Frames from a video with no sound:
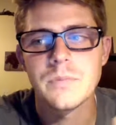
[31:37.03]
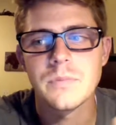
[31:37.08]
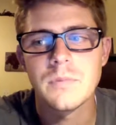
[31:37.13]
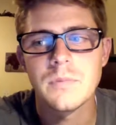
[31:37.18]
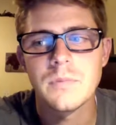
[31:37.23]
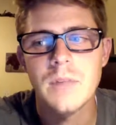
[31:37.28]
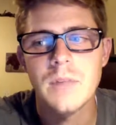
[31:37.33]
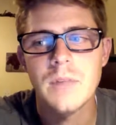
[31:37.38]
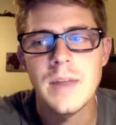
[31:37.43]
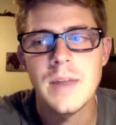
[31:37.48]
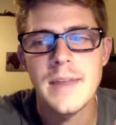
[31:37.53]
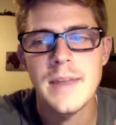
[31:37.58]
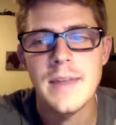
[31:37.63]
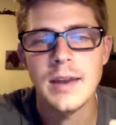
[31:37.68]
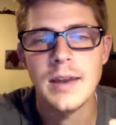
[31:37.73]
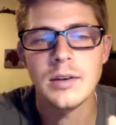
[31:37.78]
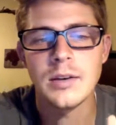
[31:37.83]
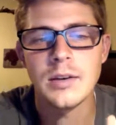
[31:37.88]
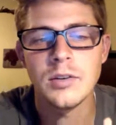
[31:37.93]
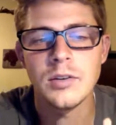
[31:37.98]
And
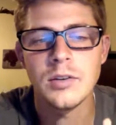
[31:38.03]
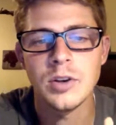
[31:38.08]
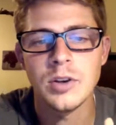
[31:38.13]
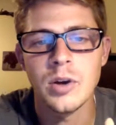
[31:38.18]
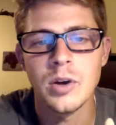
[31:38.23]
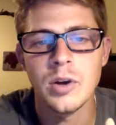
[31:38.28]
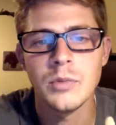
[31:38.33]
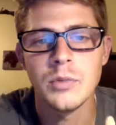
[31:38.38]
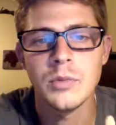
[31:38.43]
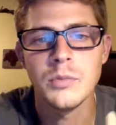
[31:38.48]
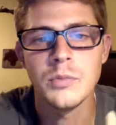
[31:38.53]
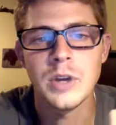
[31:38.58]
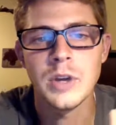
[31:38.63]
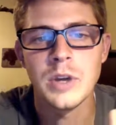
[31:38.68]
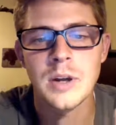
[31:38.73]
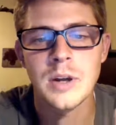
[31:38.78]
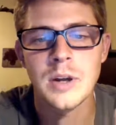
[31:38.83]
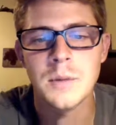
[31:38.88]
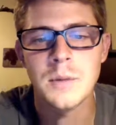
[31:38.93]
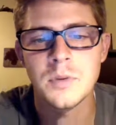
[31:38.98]
then, you know, here
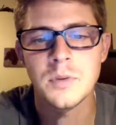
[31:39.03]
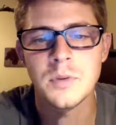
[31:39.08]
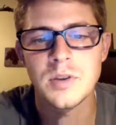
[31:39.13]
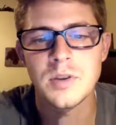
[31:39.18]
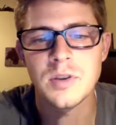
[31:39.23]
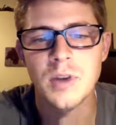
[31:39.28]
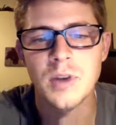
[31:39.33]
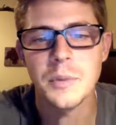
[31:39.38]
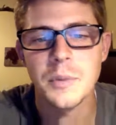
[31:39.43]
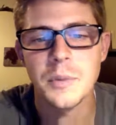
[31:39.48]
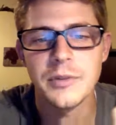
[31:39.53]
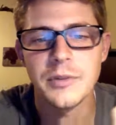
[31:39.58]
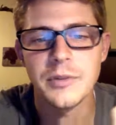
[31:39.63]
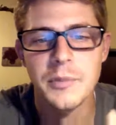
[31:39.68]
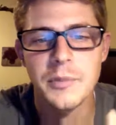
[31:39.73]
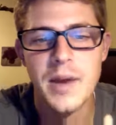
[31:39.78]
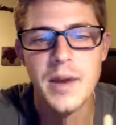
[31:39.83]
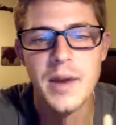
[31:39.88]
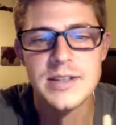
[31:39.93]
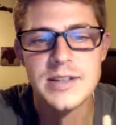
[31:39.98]
comes this company from
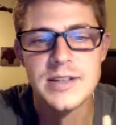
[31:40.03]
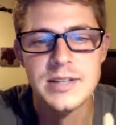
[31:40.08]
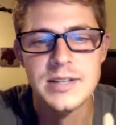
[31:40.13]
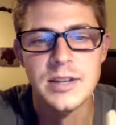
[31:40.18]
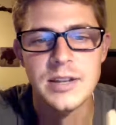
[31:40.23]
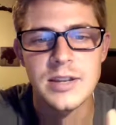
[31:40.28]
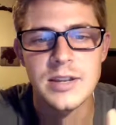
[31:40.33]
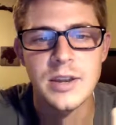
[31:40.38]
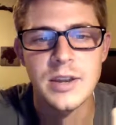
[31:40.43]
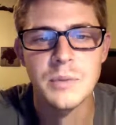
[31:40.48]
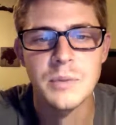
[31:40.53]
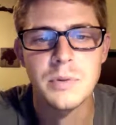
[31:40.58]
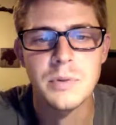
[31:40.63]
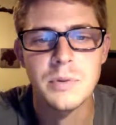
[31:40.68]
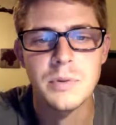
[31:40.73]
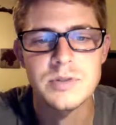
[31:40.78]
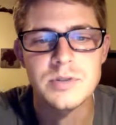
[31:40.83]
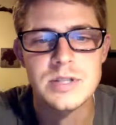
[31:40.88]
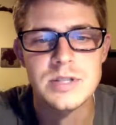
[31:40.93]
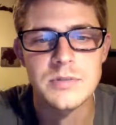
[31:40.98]
Boston and they're
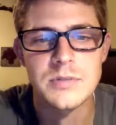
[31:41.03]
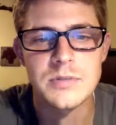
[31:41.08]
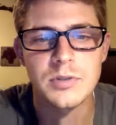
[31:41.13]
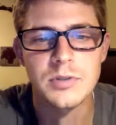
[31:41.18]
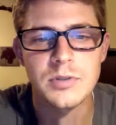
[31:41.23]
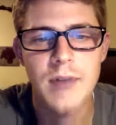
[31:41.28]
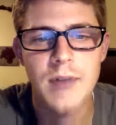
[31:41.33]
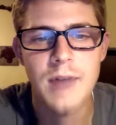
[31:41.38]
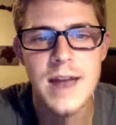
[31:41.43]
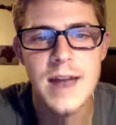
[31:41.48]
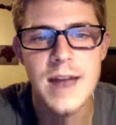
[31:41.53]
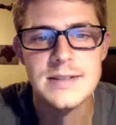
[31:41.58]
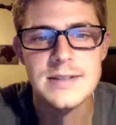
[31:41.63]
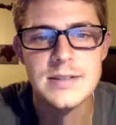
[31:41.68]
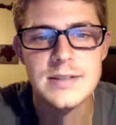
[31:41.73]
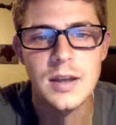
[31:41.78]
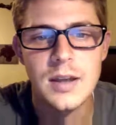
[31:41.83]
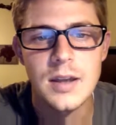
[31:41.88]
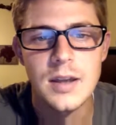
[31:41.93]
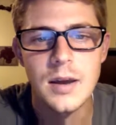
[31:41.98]
posing some
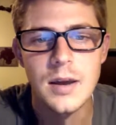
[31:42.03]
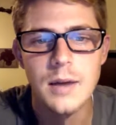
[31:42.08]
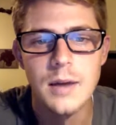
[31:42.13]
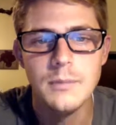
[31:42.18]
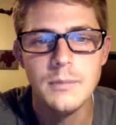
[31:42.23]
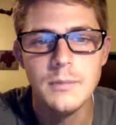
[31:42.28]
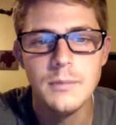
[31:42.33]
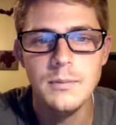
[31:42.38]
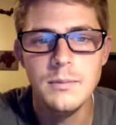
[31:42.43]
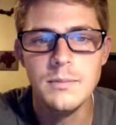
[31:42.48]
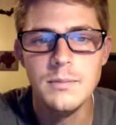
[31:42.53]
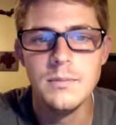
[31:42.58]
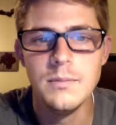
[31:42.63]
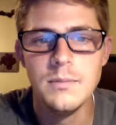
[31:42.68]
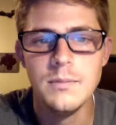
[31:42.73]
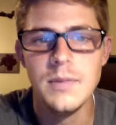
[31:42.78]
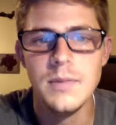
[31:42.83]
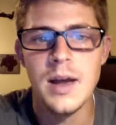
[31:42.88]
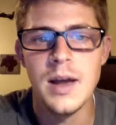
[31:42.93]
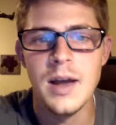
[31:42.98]
threats.
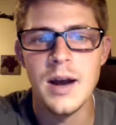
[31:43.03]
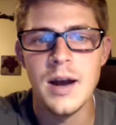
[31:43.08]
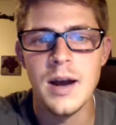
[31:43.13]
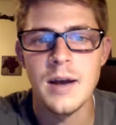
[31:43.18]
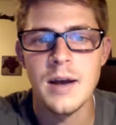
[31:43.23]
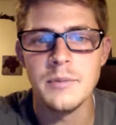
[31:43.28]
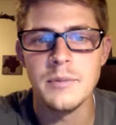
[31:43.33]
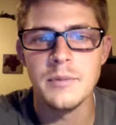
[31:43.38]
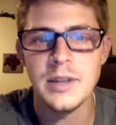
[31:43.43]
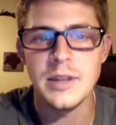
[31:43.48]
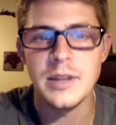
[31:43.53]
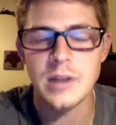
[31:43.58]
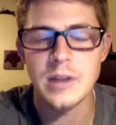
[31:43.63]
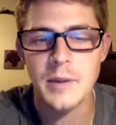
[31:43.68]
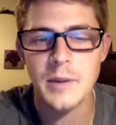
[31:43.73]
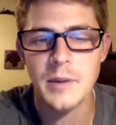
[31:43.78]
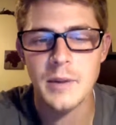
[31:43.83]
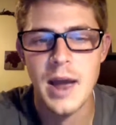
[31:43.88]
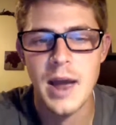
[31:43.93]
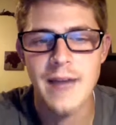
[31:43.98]
They talk
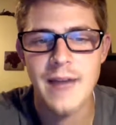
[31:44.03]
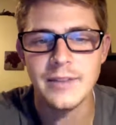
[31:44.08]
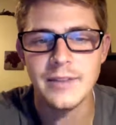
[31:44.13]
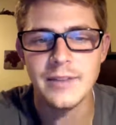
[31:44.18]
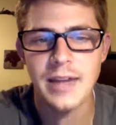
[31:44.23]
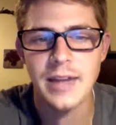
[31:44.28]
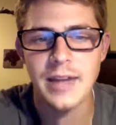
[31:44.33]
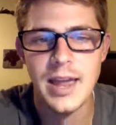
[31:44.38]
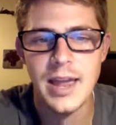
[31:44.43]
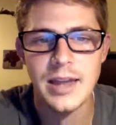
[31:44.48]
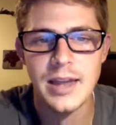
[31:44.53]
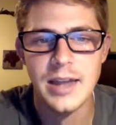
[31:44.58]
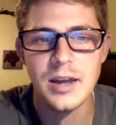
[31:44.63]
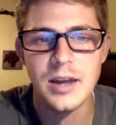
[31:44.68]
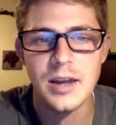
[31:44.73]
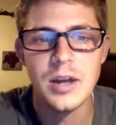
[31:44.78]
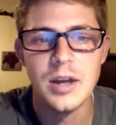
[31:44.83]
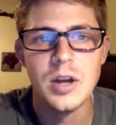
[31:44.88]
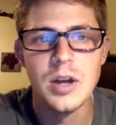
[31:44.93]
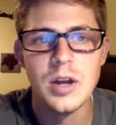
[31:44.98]
about having a
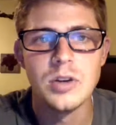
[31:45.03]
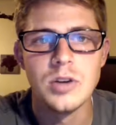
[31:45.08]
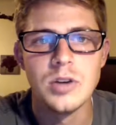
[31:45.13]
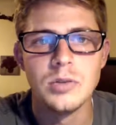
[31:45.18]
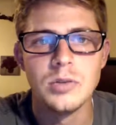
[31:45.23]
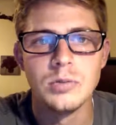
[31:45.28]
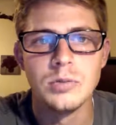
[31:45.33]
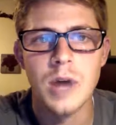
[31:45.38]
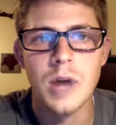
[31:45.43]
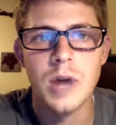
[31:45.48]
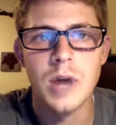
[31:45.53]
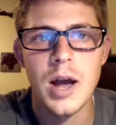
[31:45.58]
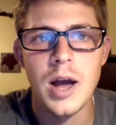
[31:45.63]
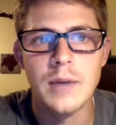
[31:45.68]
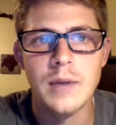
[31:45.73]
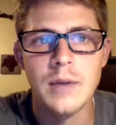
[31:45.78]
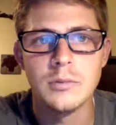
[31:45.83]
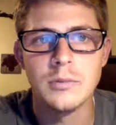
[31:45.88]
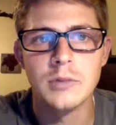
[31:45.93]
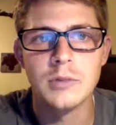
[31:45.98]

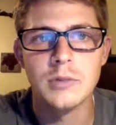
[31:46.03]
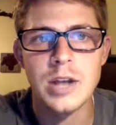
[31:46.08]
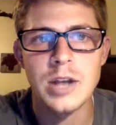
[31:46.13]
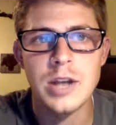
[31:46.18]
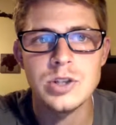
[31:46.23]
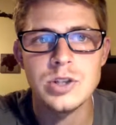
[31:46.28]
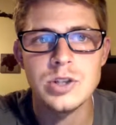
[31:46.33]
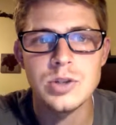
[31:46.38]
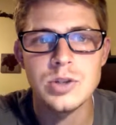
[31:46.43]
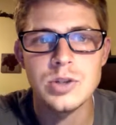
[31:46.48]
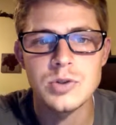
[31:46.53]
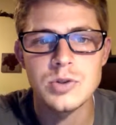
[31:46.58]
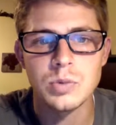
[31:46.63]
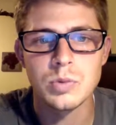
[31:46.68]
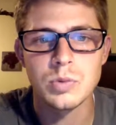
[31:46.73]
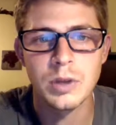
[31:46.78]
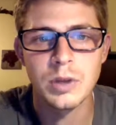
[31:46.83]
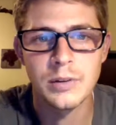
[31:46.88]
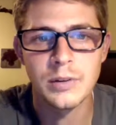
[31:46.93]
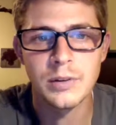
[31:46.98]
RentJuice
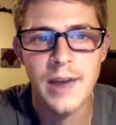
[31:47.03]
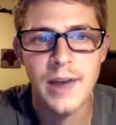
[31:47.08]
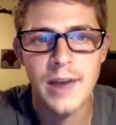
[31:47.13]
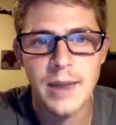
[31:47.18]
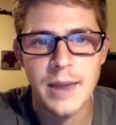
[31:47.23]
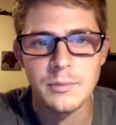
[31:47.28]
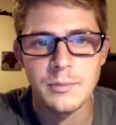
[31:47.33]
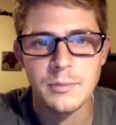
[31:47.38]
real-time